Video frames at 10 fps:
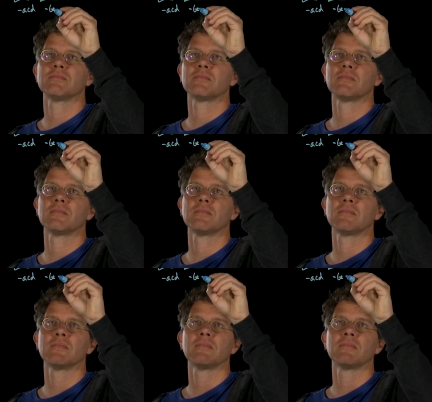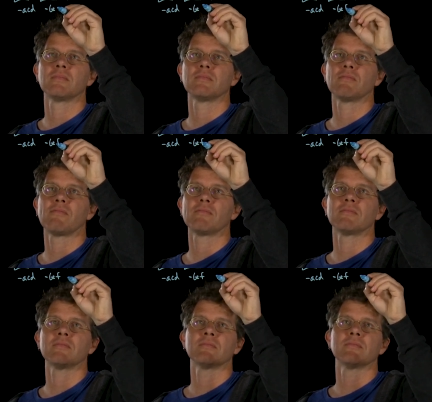
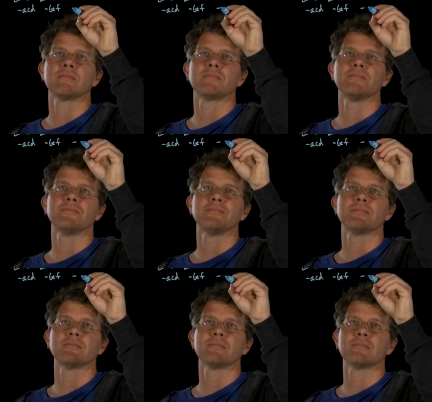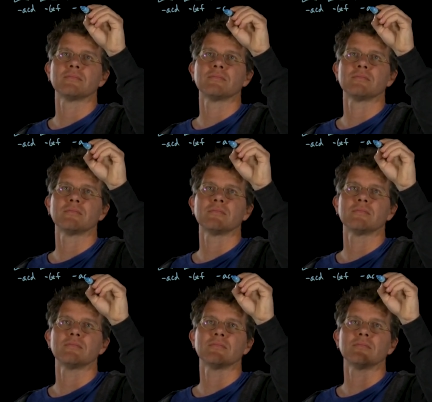
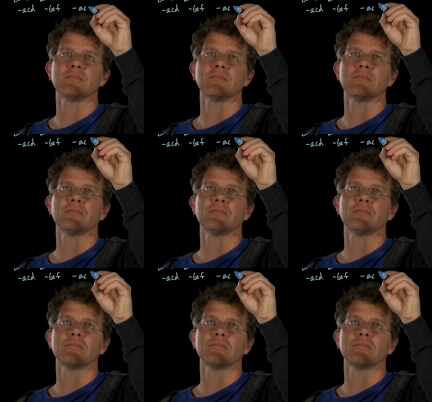Nobody speaks.